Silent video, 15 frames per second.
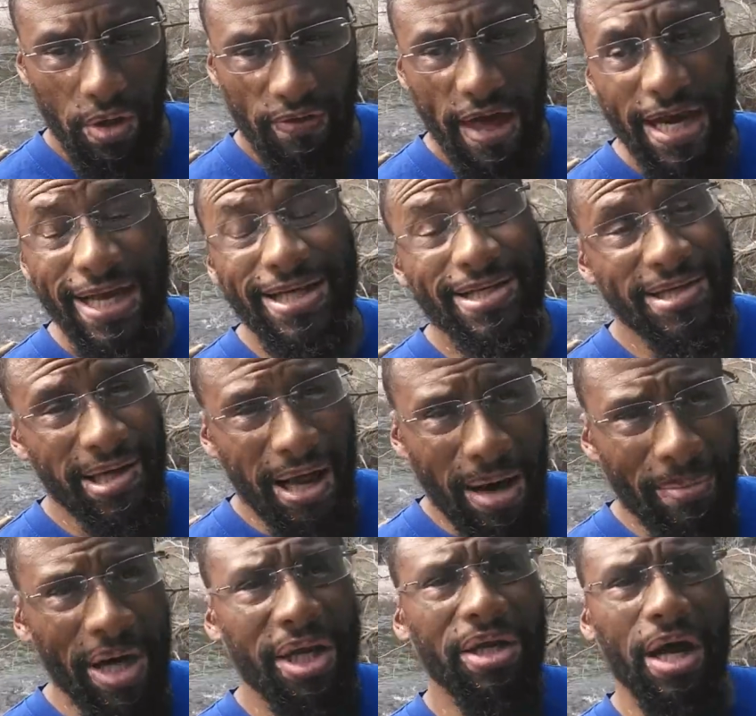That
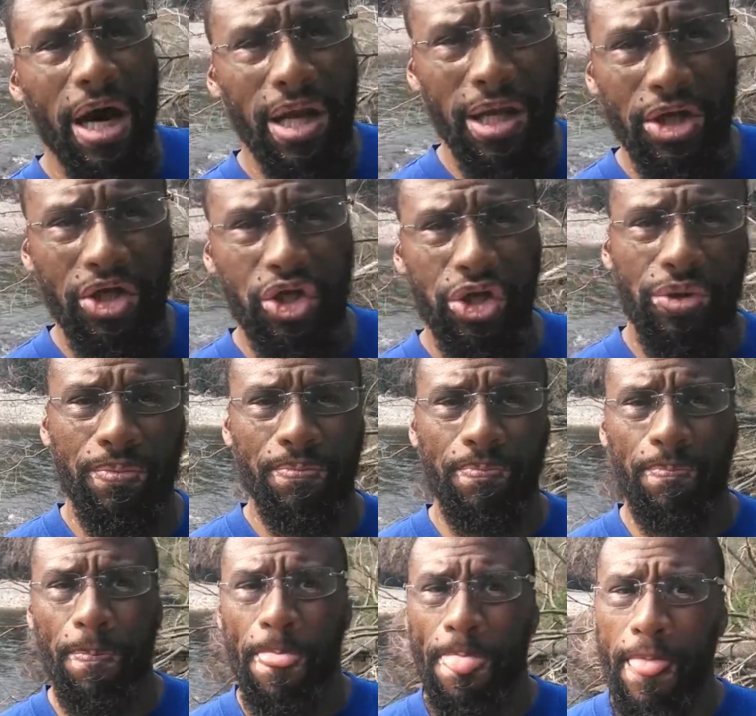Islamic knowledge
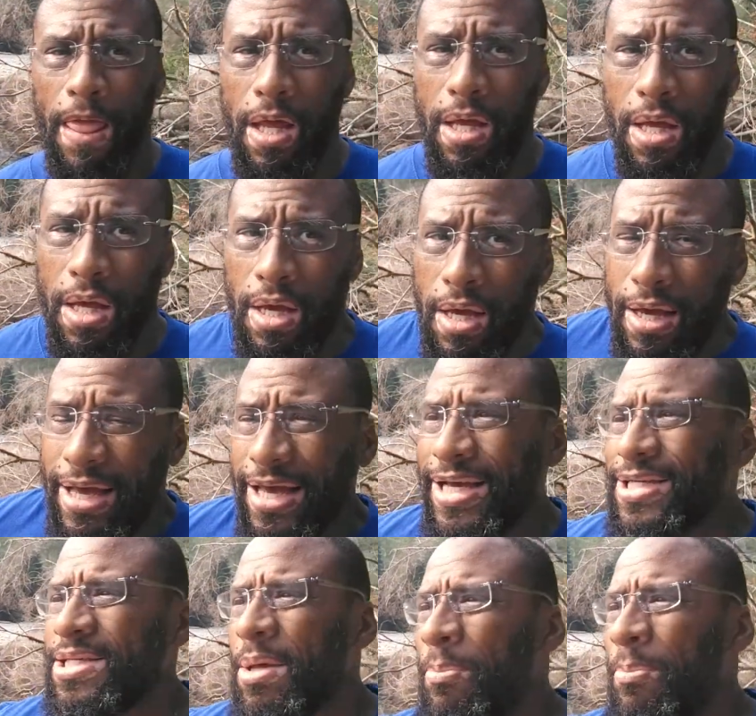is